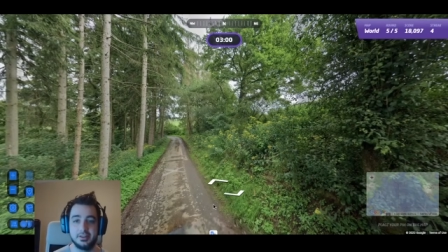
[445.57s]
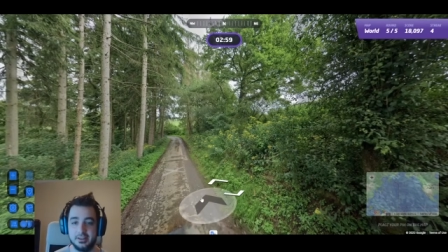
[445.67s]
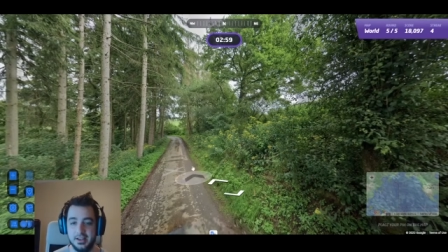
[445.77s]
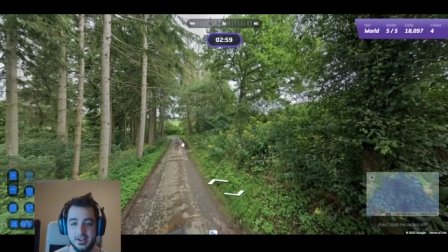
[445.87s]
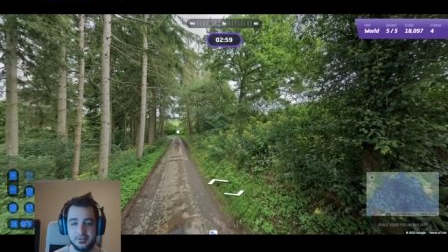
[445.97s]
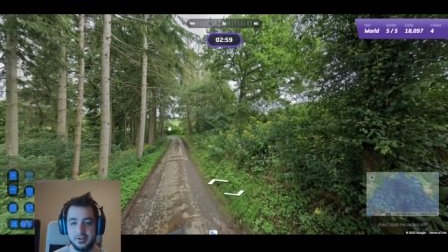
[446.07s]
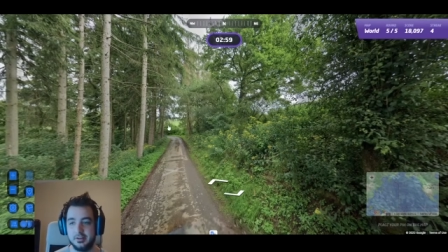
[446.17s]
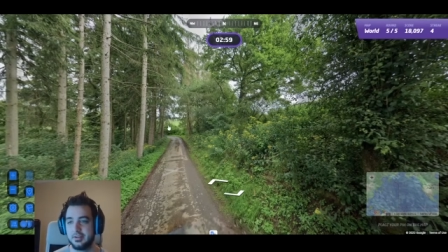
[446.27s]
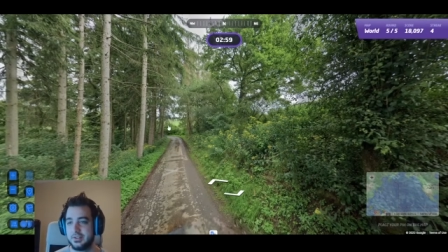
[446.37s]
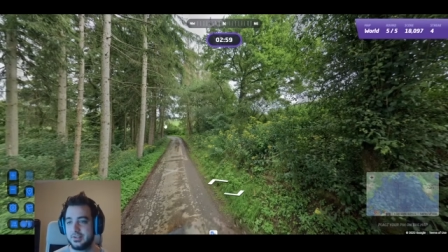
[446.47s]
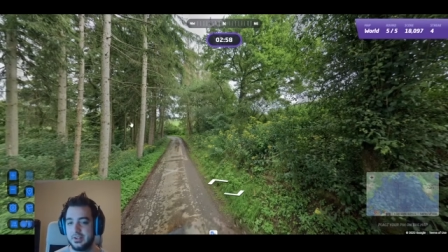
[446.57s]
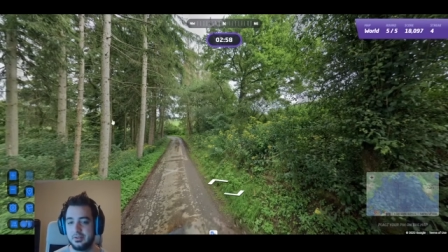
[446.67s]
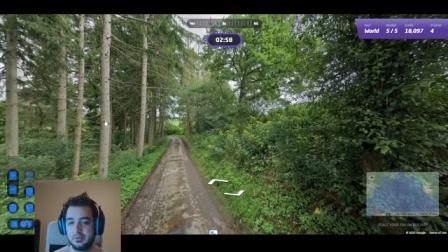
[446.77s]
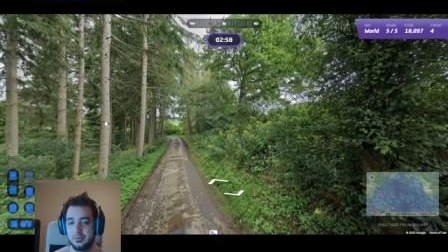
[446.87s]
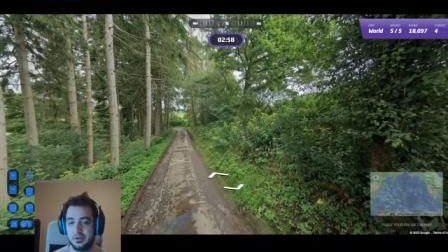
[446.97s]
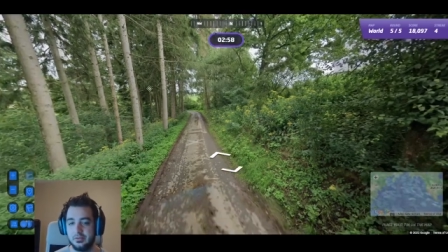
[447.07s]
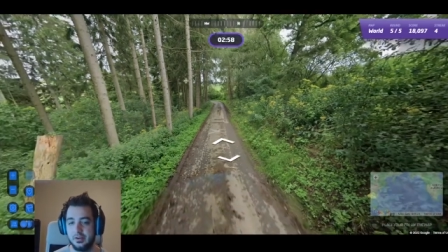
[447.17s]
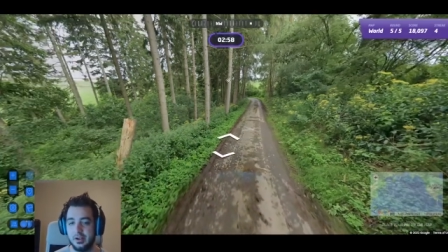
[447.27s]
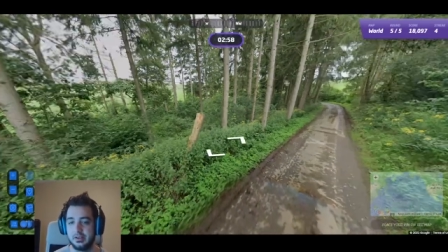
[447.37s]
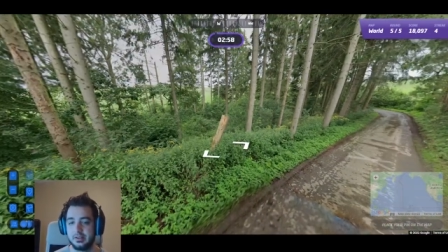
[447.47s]
the last round, let's see what we
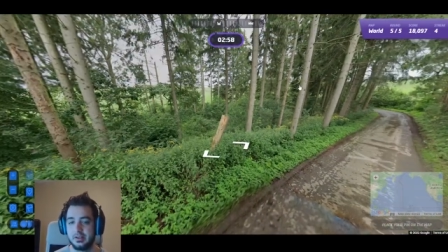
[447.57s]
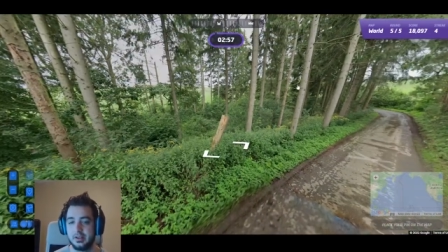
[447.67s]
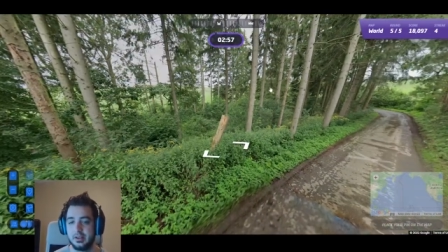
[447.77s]
find.